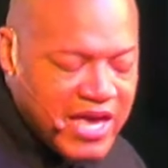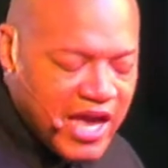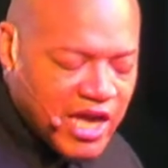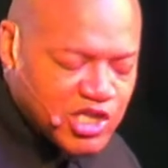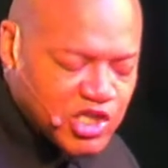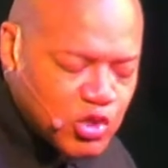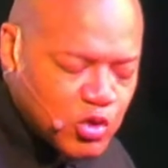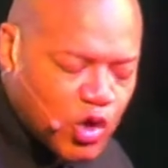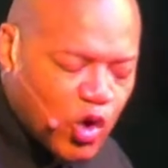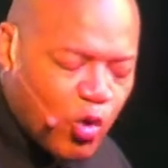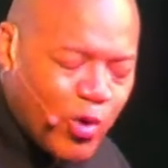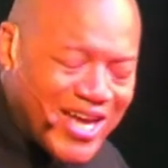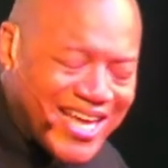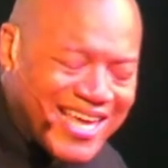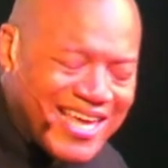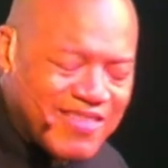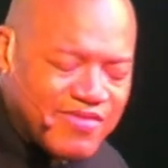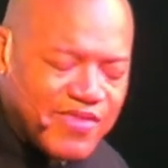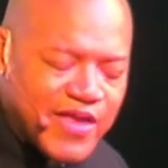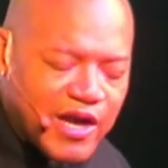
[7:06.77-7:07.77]
as you
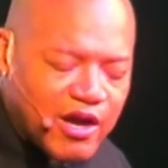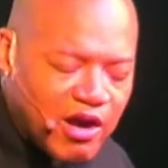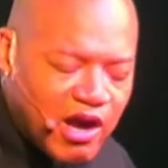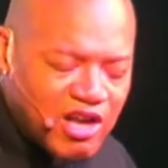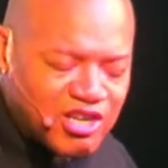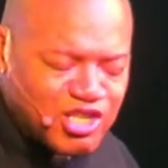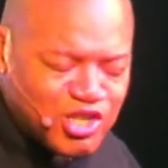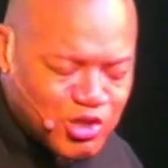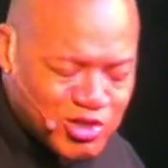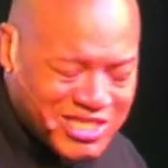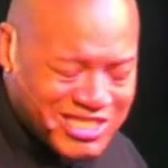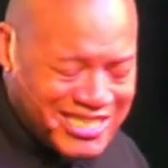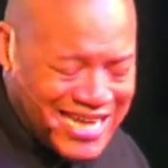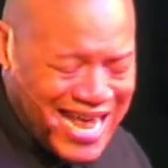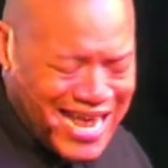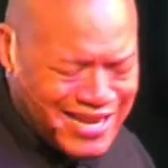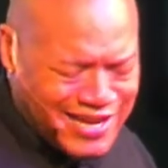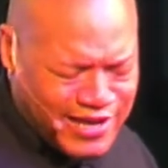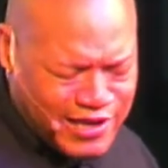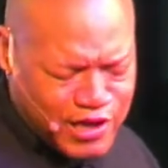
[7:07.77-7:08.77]
quicken their
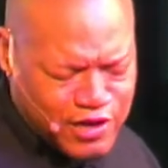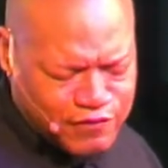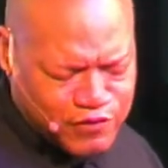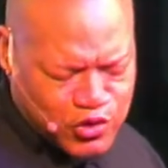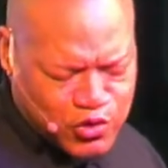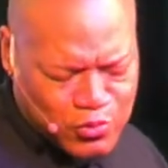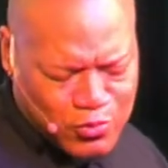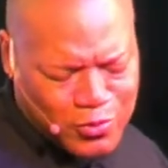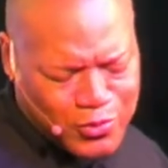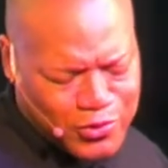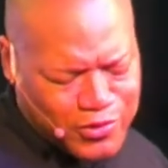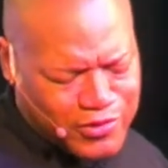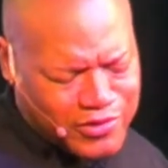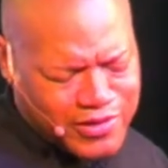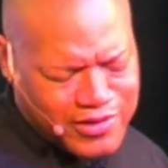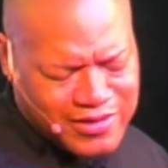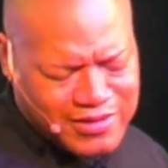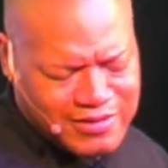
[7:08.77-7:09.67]
understanding of your word.